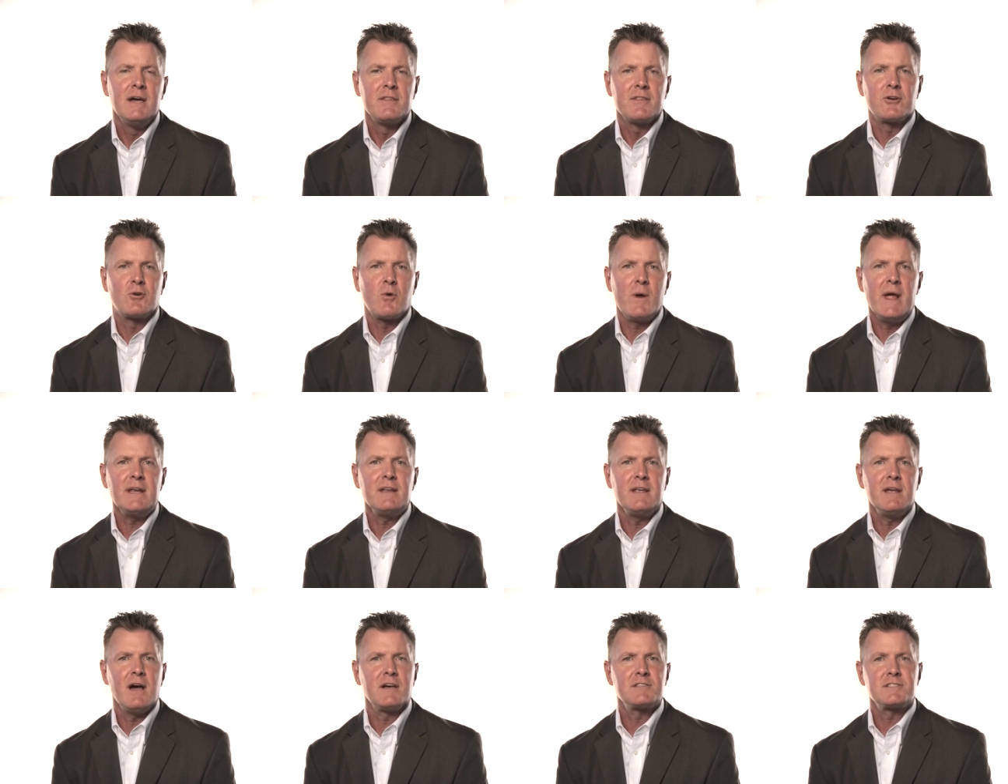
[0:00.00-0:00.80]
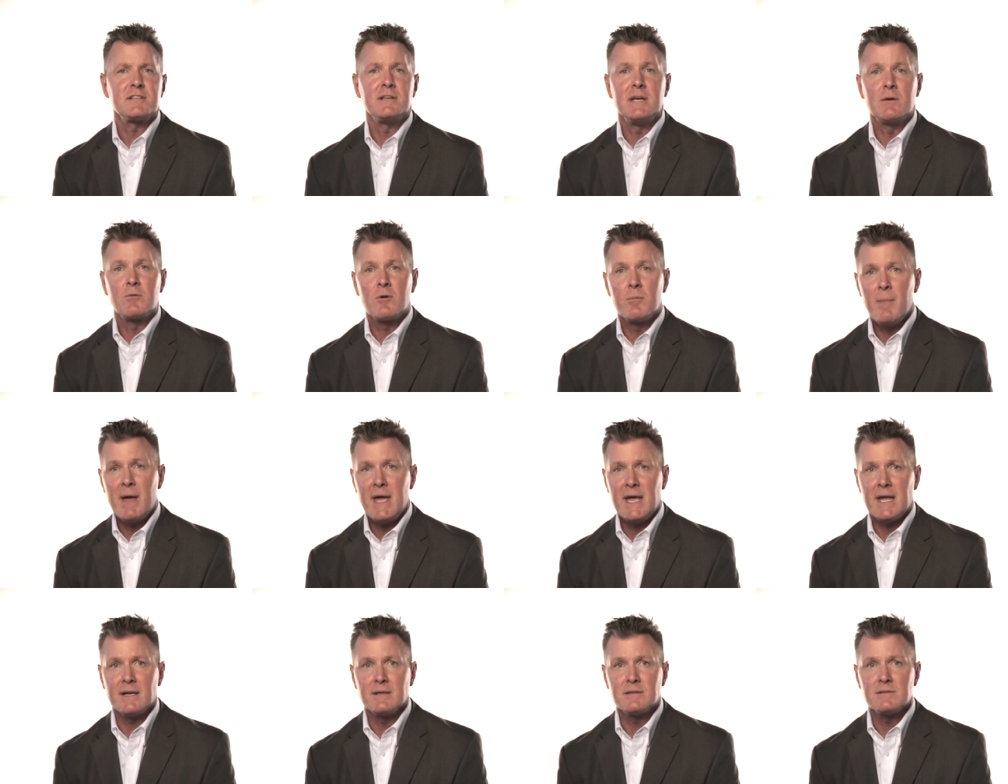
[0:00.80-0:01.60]
the grandiosity
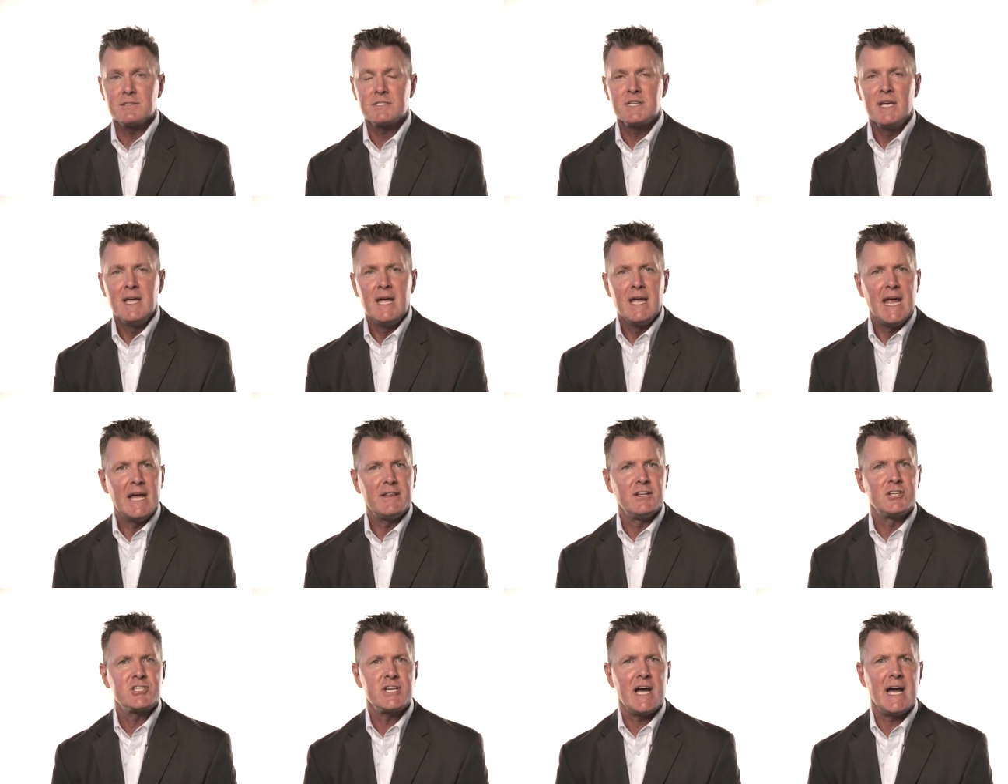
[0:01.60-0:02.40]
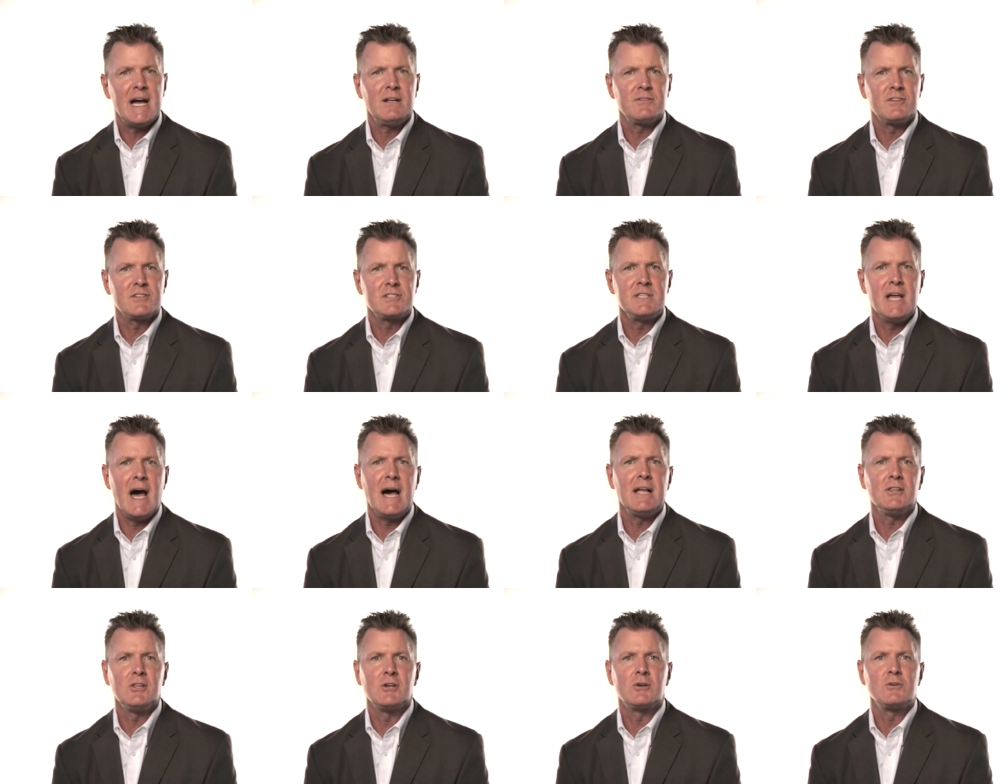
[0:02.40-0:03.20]
remains, and the child does
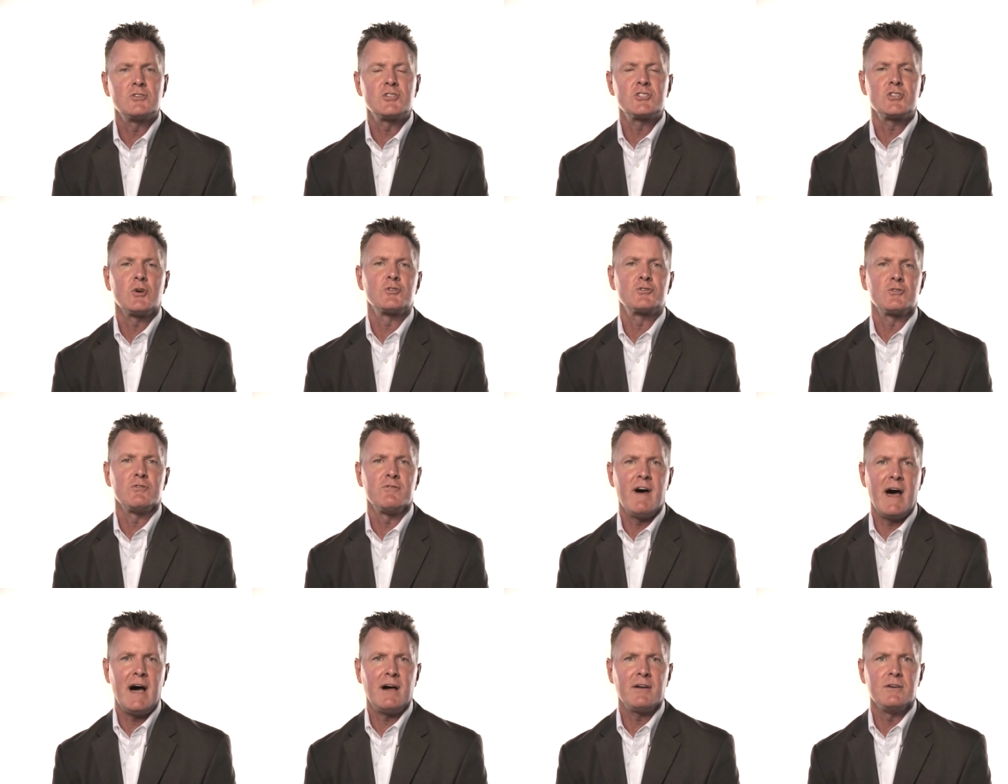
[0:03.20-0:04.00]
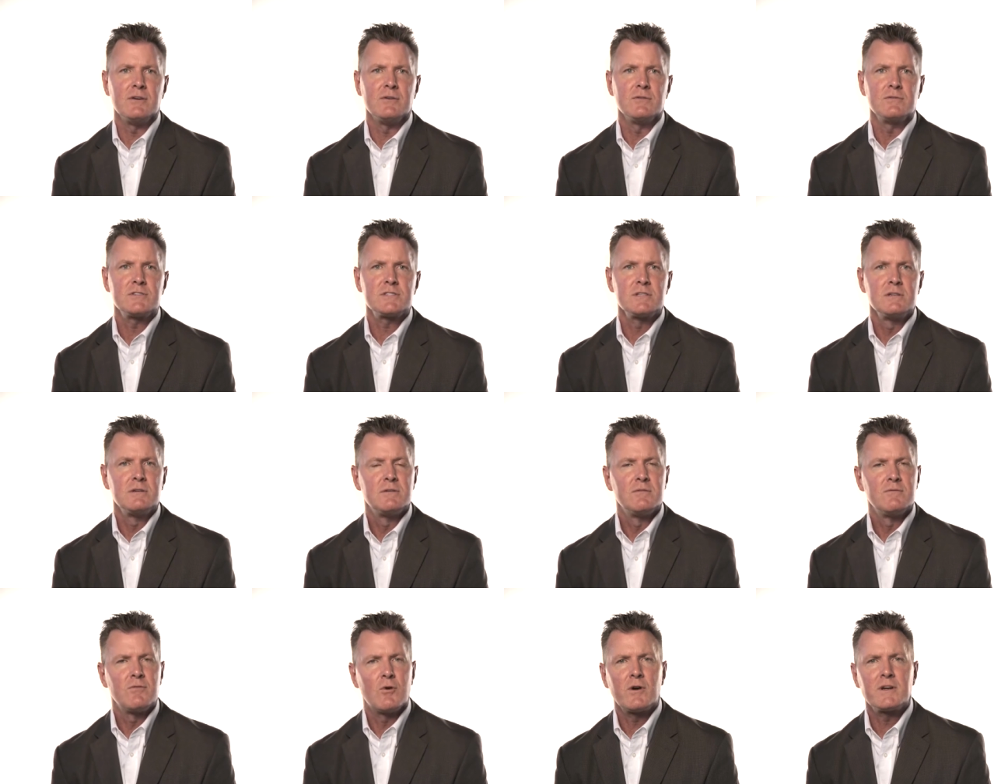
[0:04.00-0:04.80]
not learn social values,
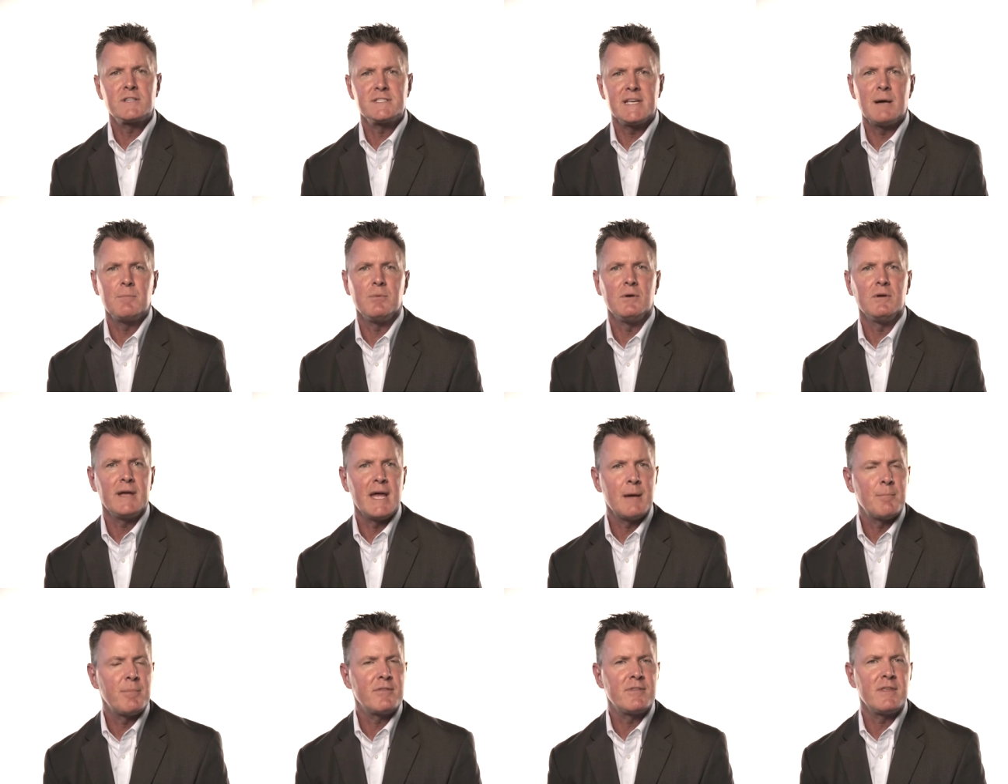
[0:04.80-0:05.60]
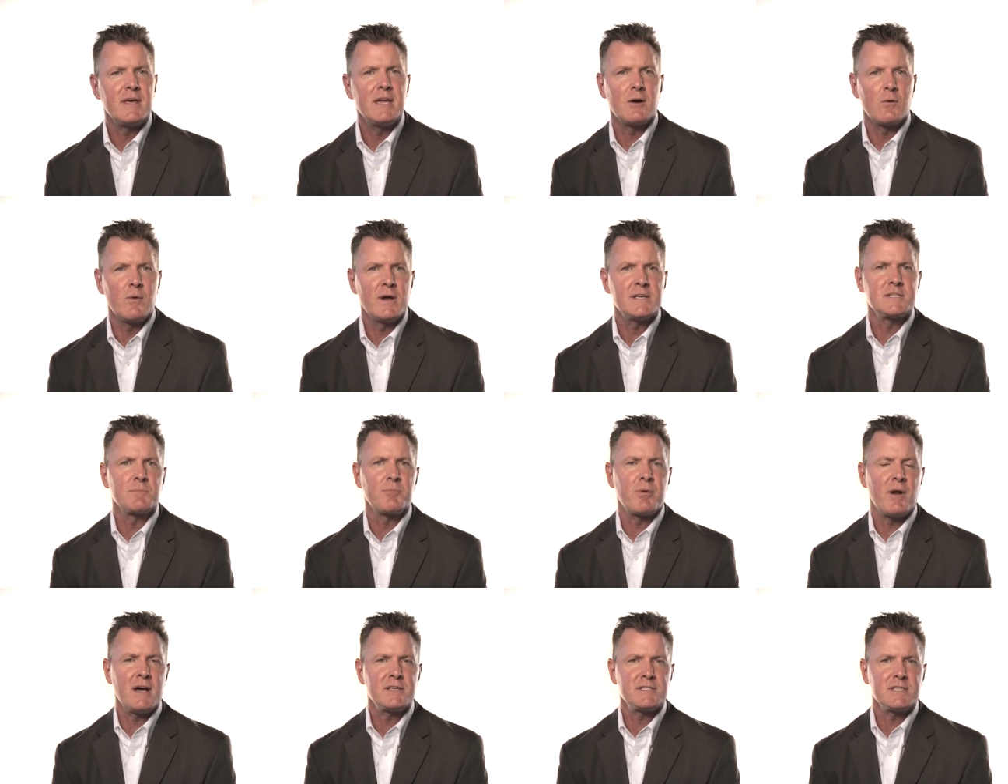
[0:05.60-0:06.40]
for example, empathy or
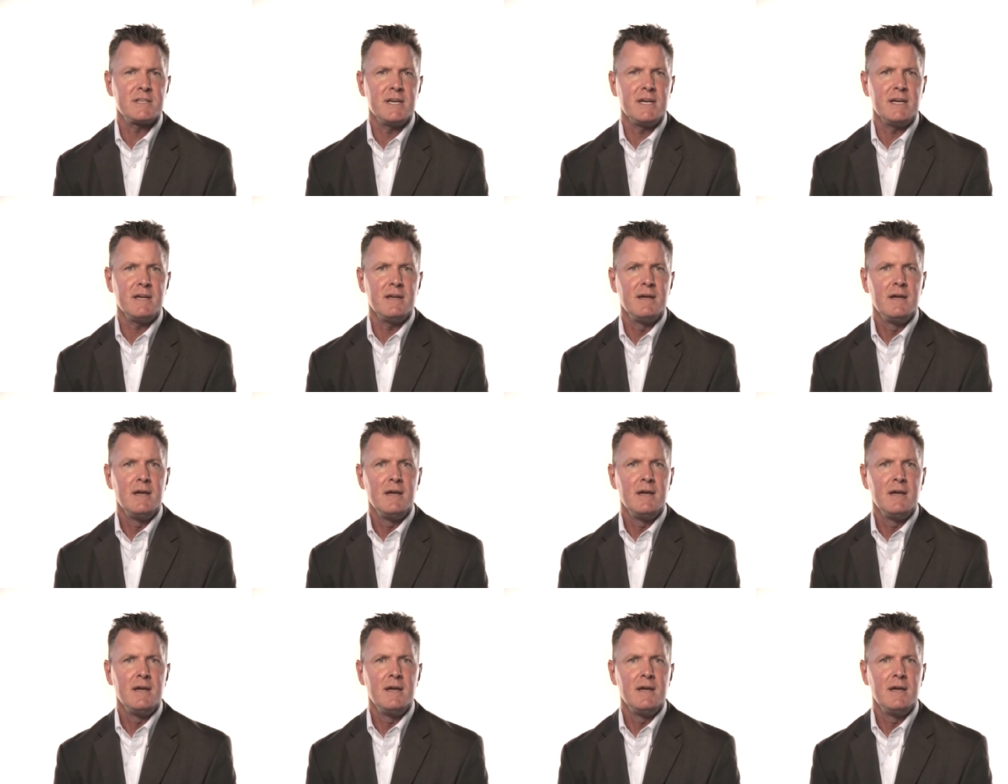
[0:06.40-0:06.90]
reciprocity,